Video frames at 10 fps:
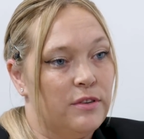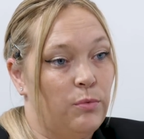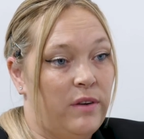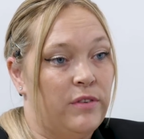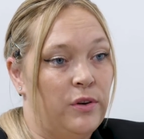
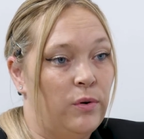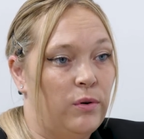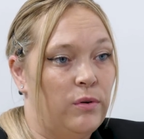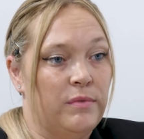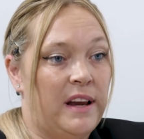whether
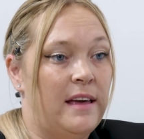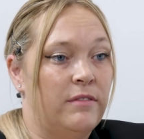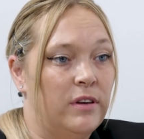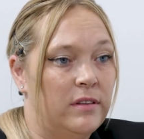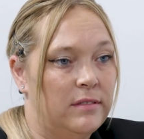you're
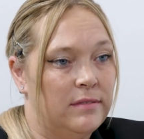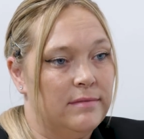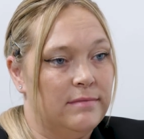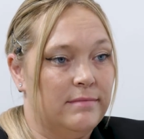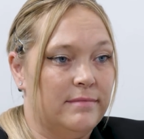11,
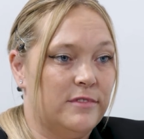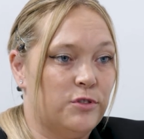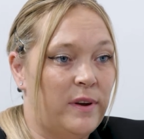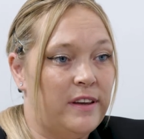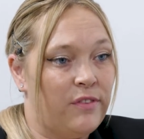
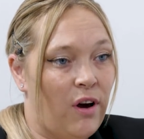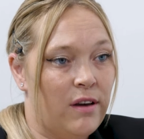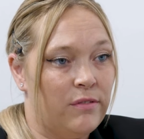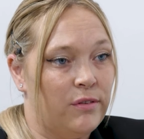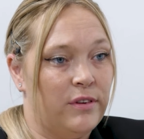
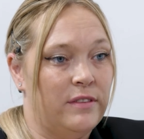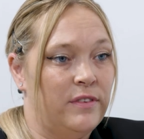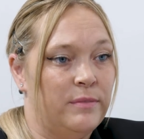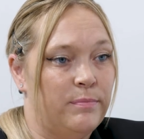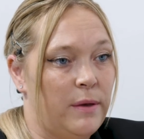25, or
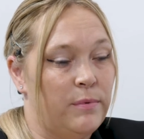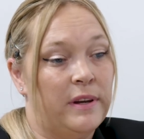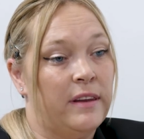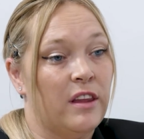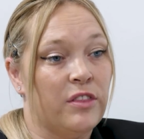even
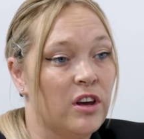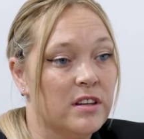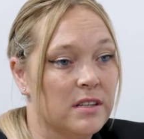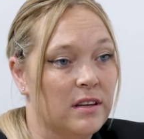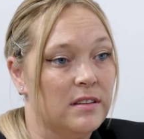people in their
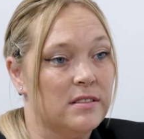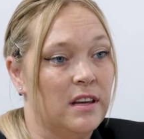30s,